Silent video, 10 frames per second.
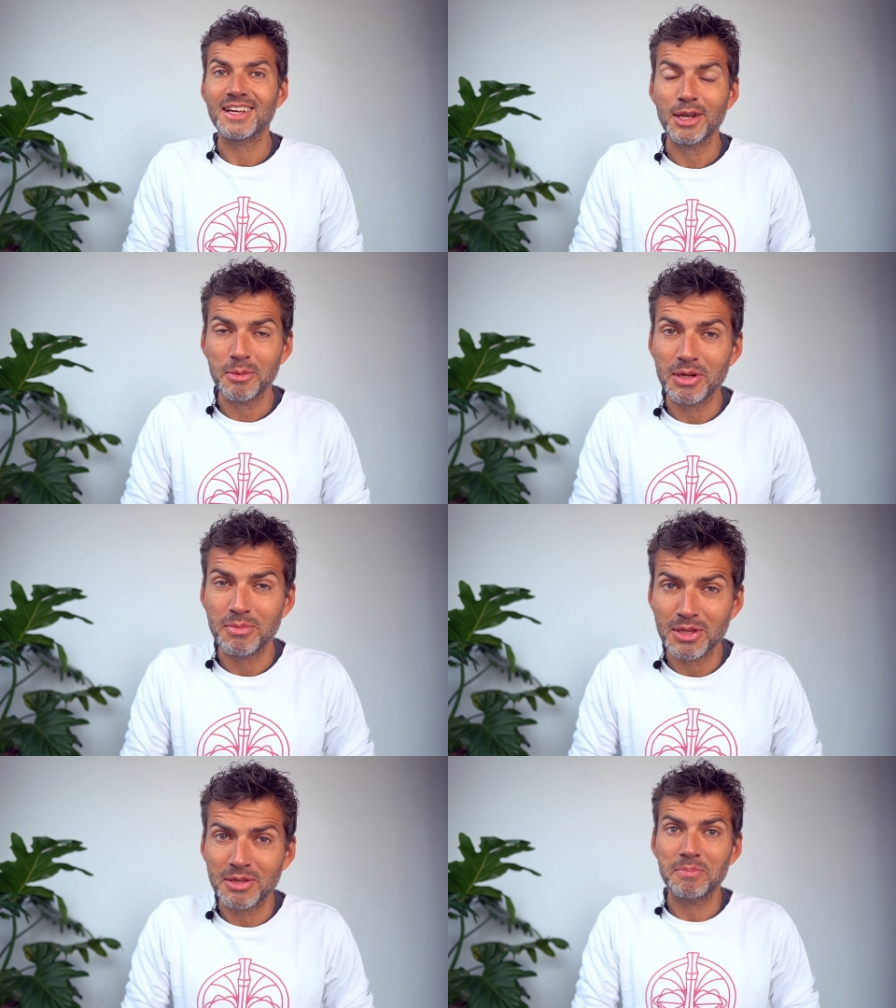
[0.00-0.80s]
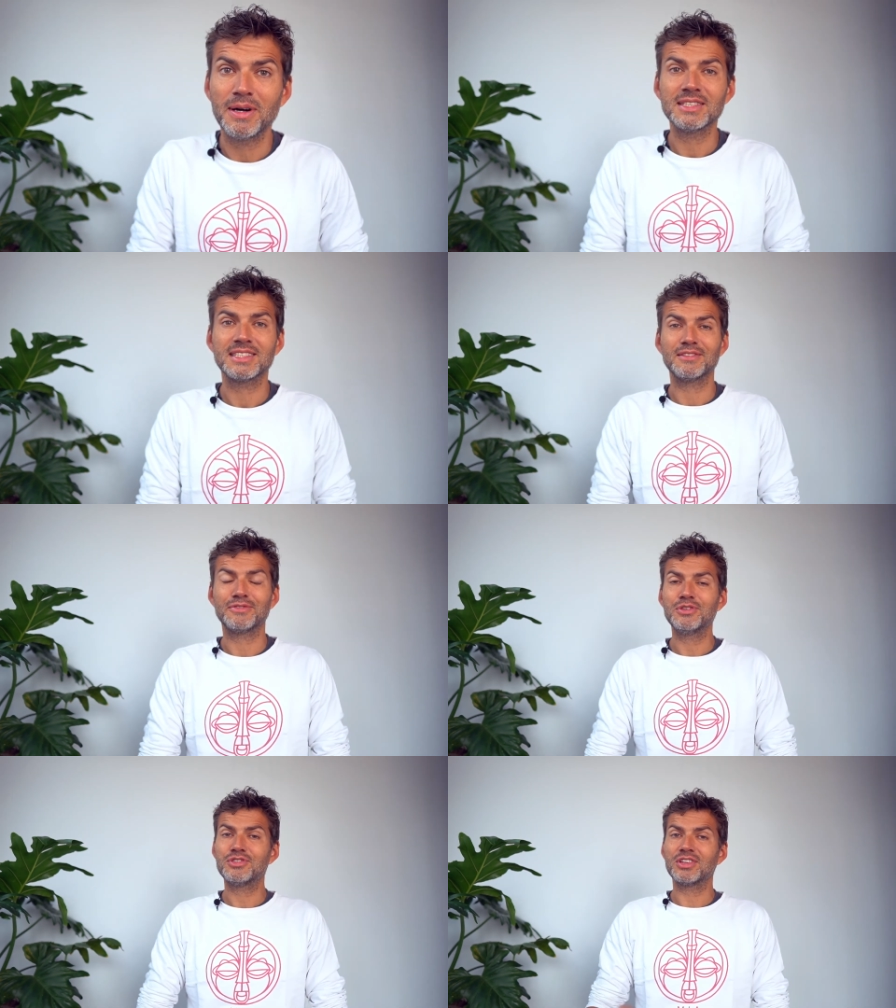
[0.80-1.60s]
A little bit about the past and the
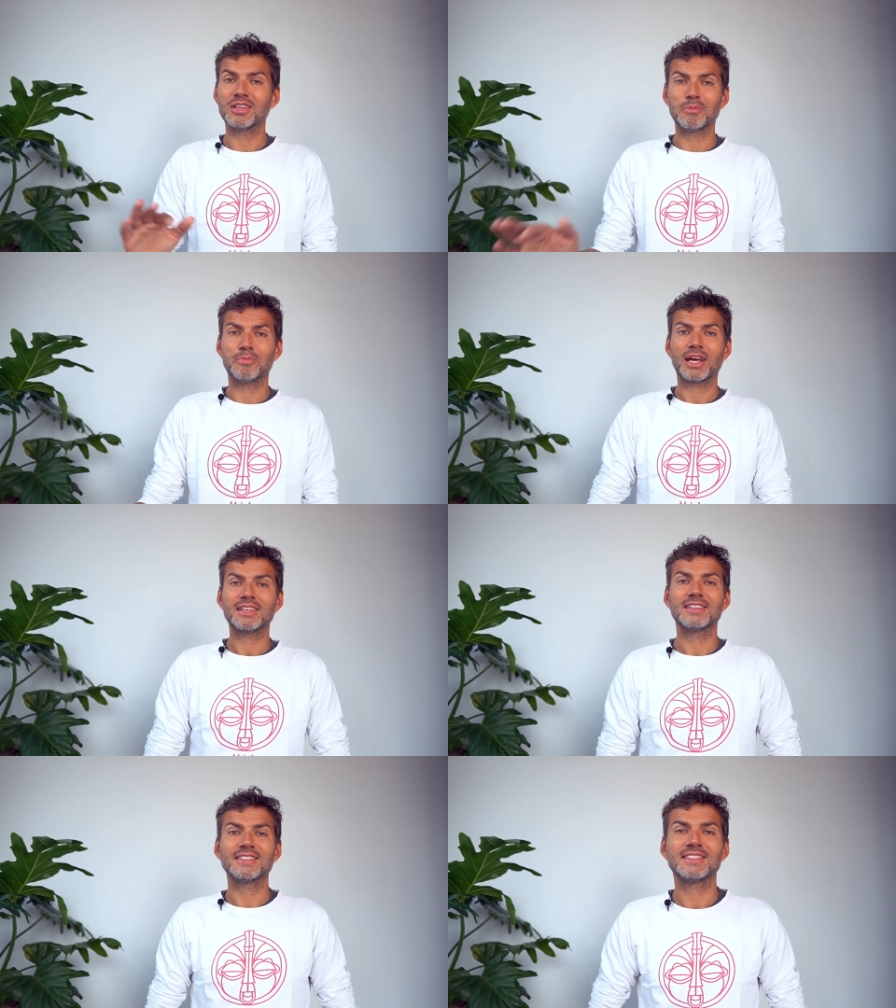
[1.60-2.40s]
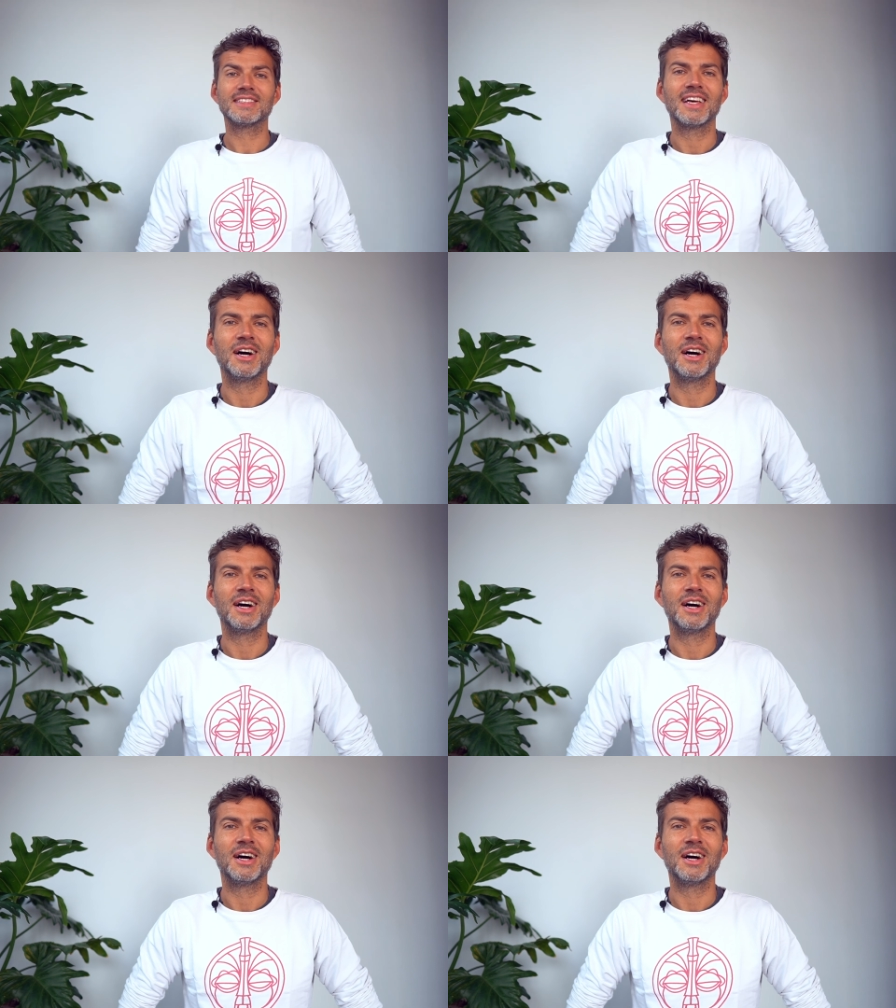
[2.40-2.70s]
future, a little practice.